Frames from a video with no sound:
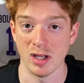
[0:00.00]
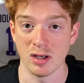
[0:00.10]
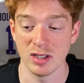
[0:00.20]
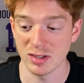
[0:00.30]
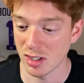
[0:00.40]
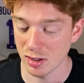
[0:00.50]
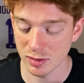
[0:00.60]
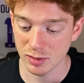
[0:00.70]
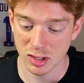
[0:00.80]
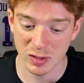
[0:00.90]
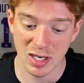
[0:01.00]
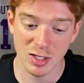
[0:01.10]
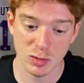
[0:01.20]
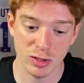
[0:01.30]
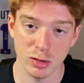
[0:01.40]
Because to be
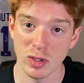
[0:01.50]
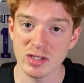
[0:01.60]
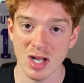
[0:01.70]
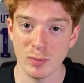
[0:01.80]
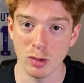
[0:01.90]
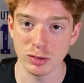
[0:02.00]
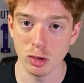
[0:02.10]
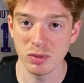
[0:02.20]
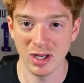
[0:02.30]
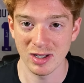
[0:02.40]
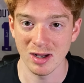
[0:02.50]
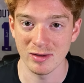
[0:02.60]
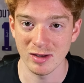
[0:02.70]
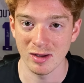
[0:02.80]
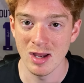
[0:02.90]
honest with you, the reason I post Hoopland
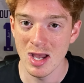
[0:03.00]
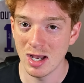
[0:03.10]
content